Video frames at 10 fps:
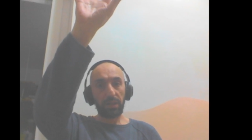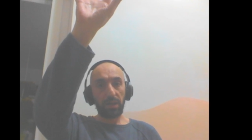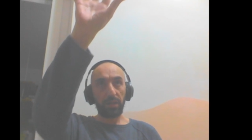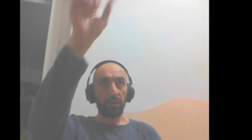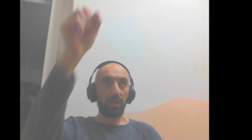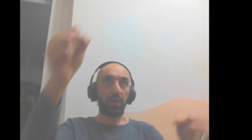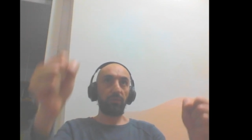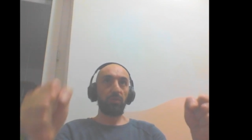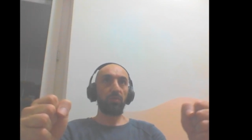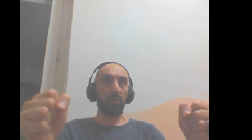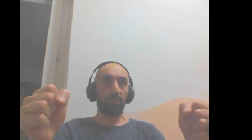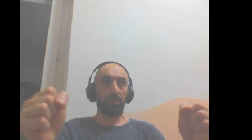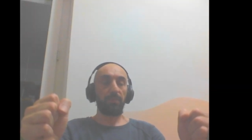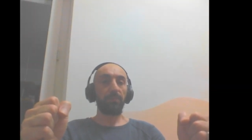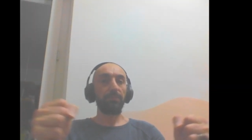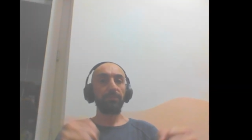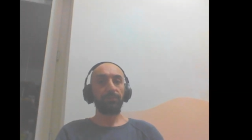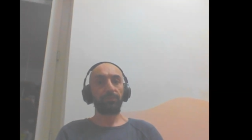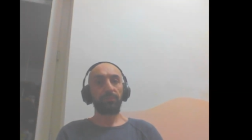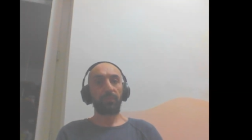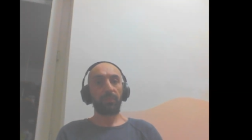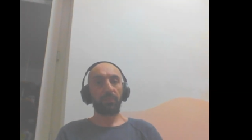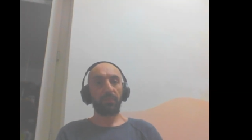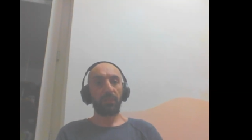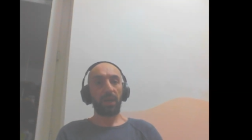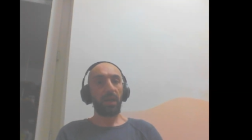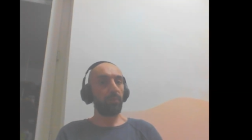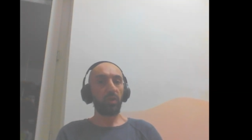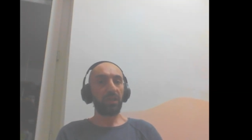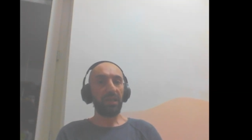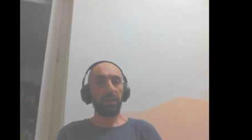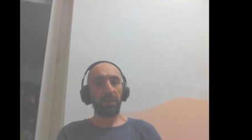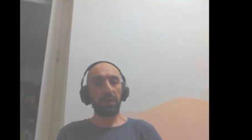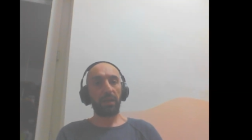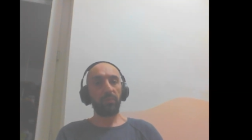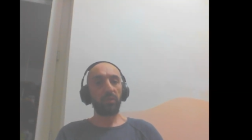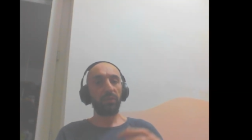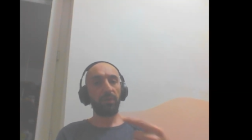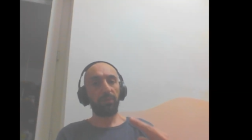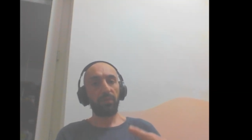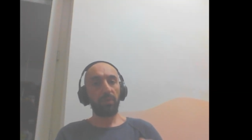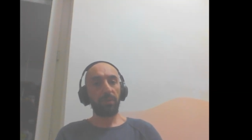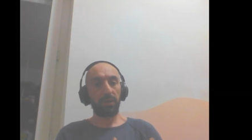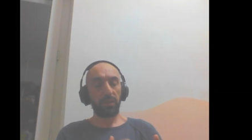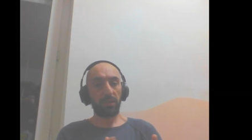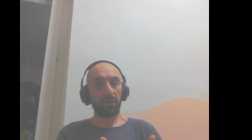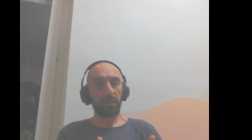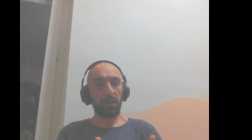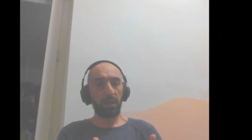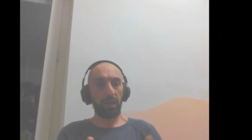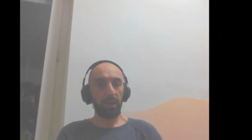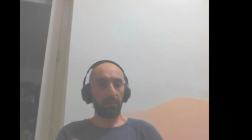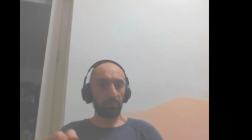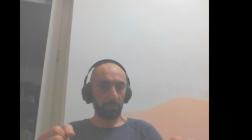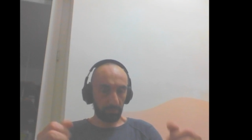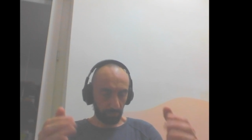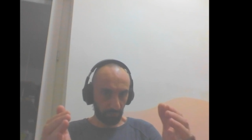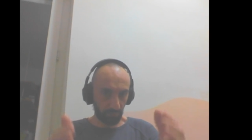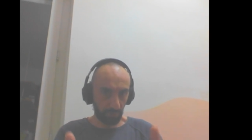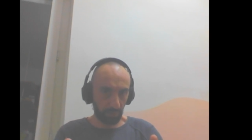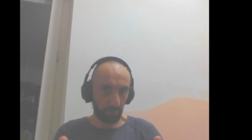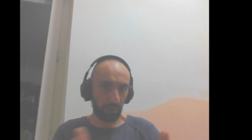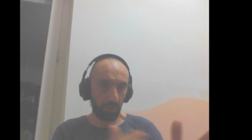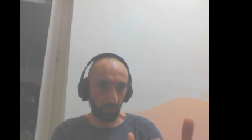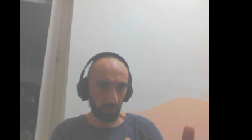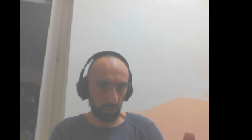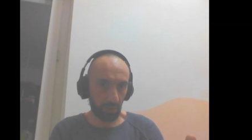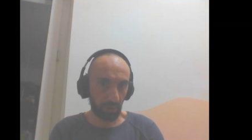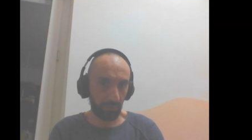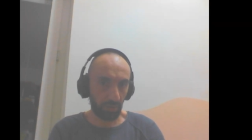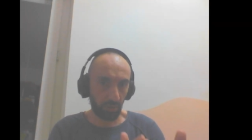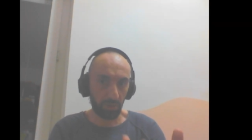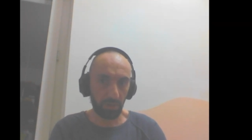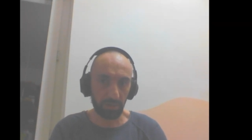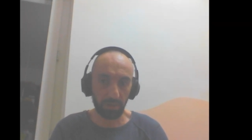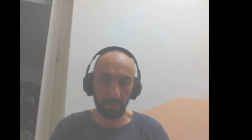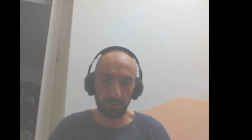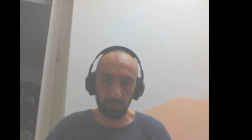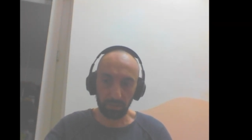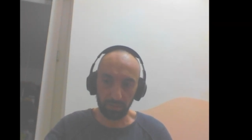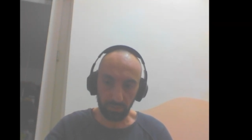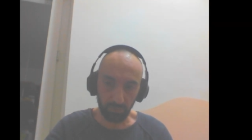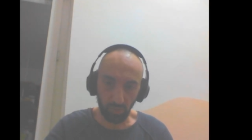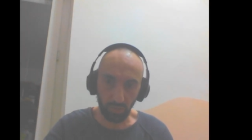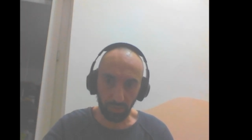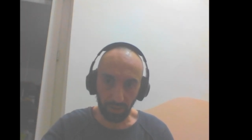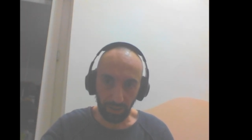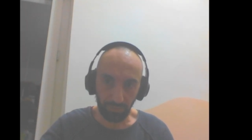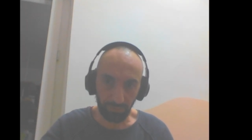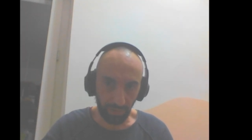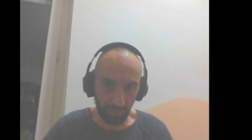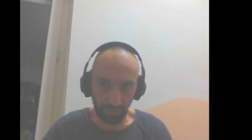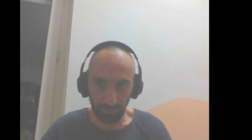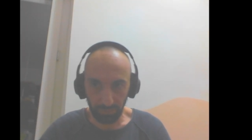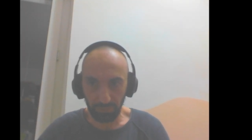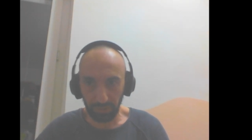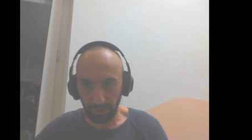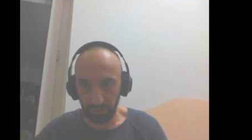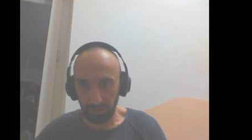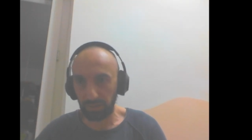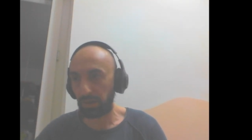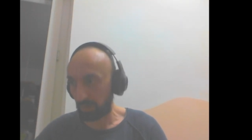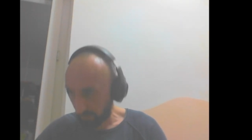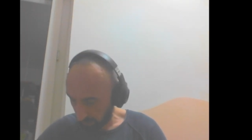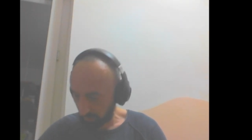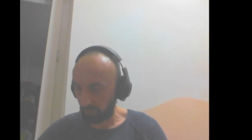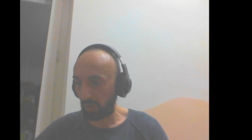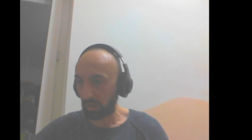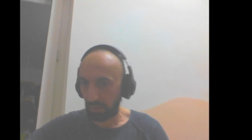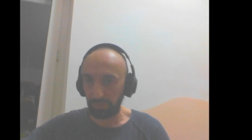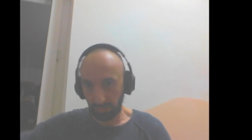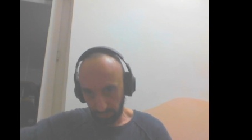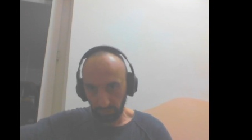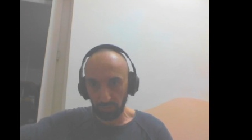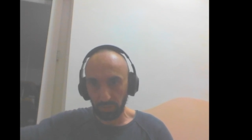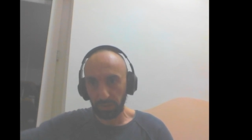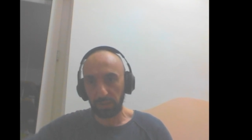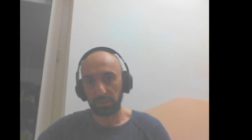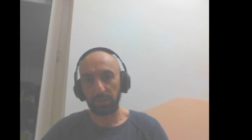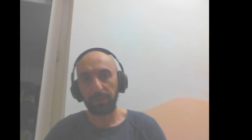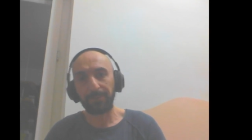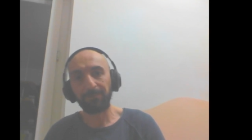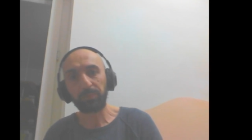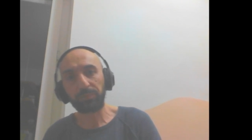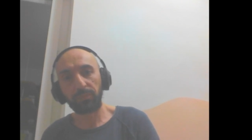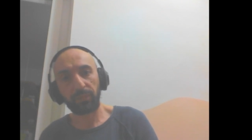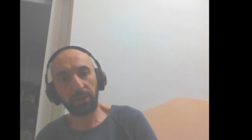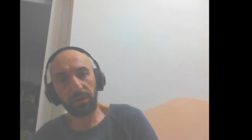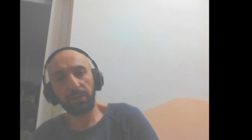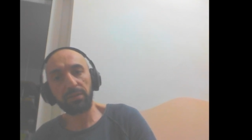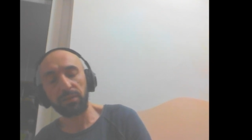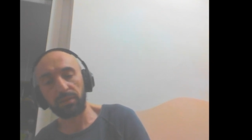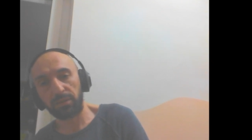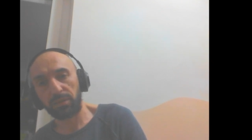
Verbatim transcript: line then I have to stop I am not leaning I am not flip-flopping I am following the logic if the logic says smoke have nothing to do with cancer then smoke have nothing to do with cancer that is it